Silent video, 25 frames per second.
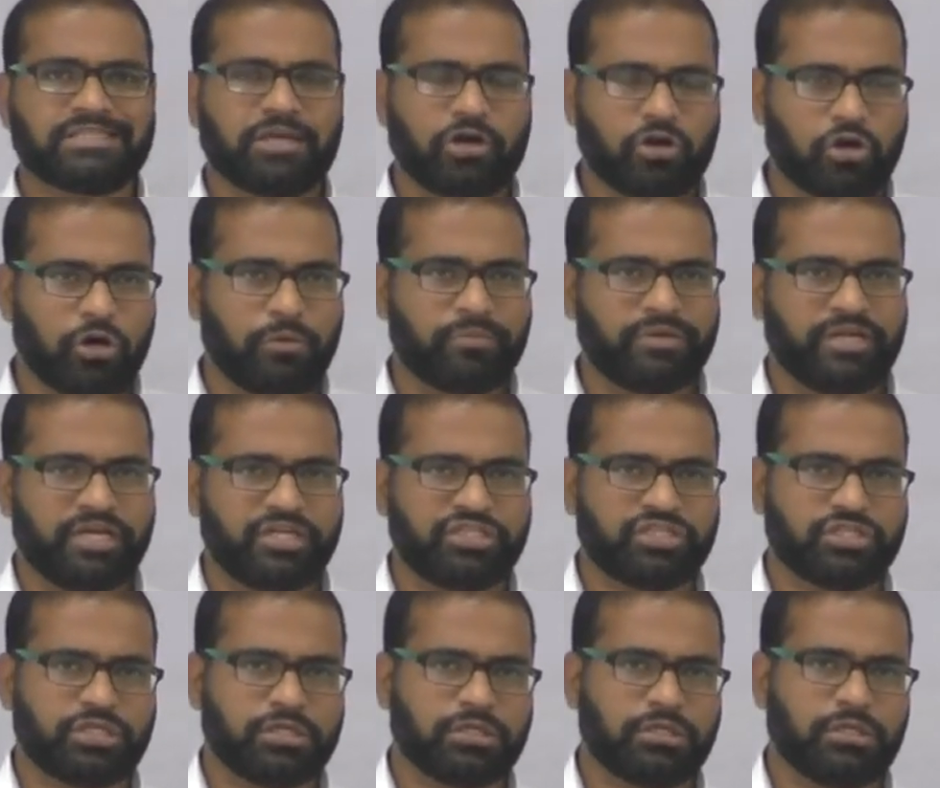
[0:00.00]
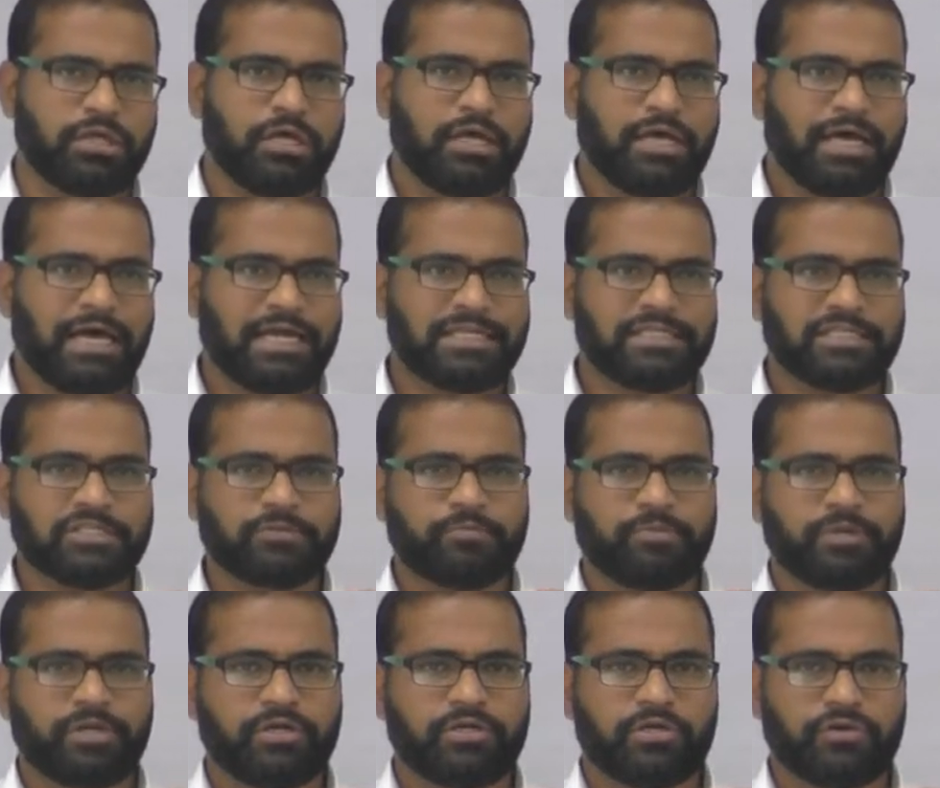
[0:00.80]
accommodation and the
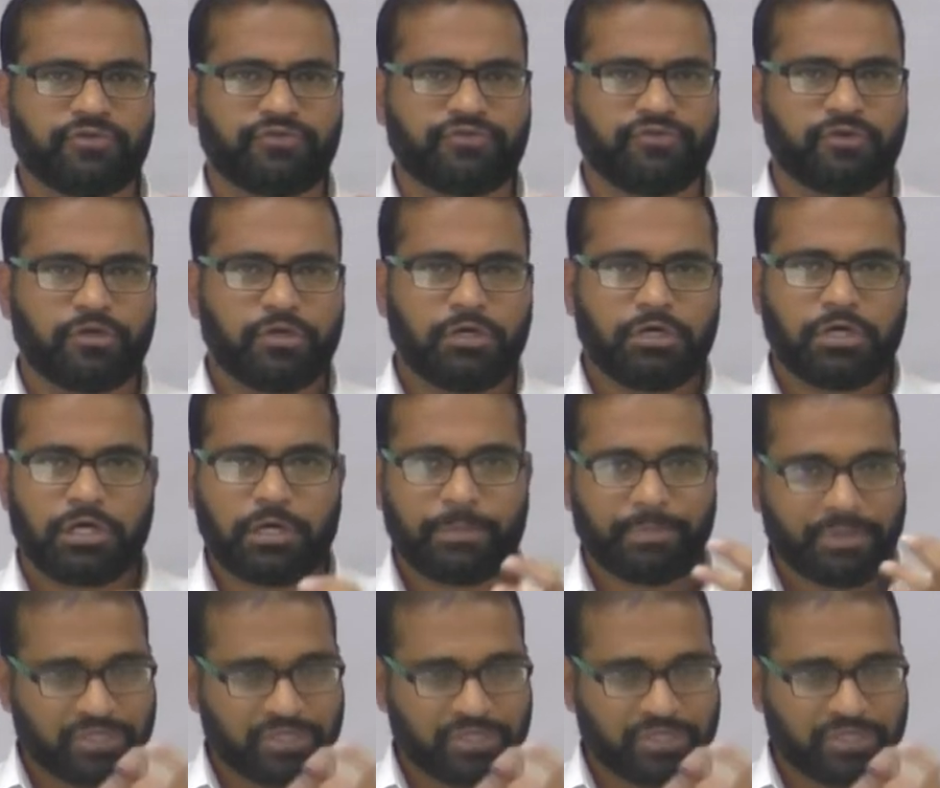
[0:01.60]
spirit of uh,